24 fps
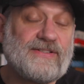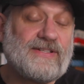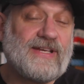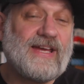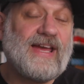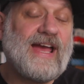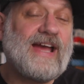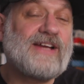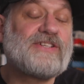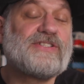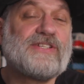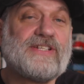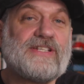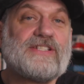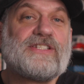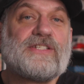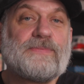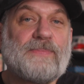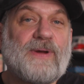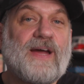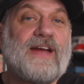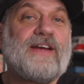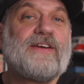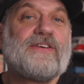actually
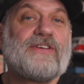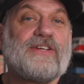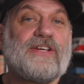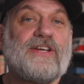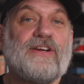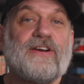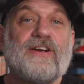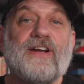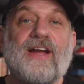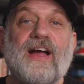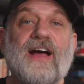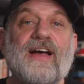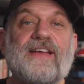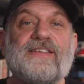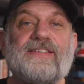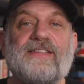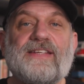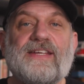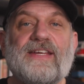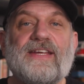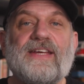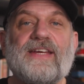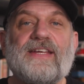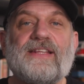inspire
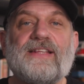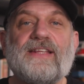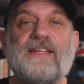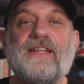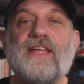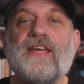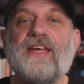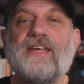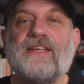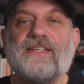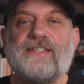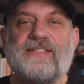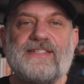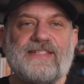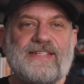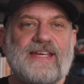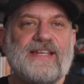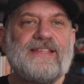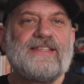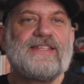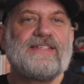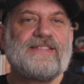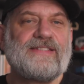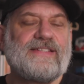curiosity and
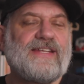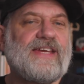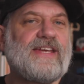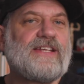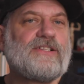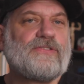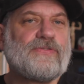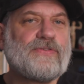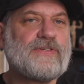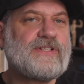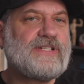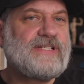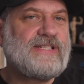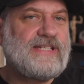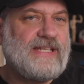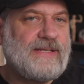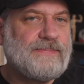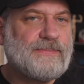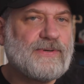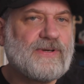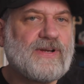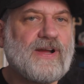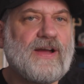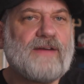set the stage for
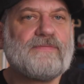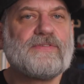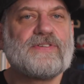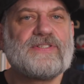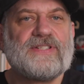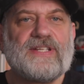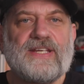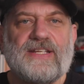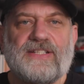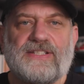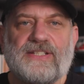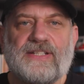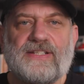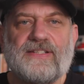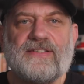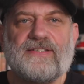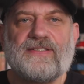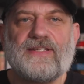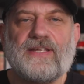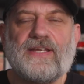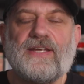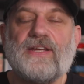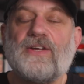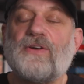deeper
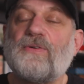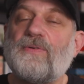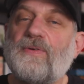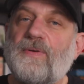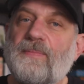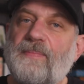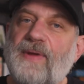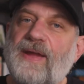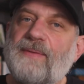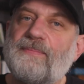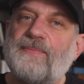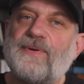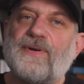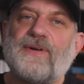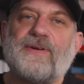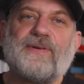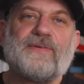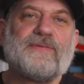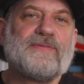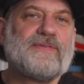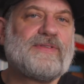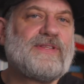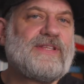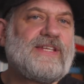conversations. Remember,
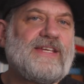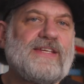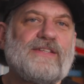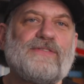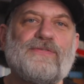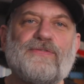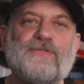these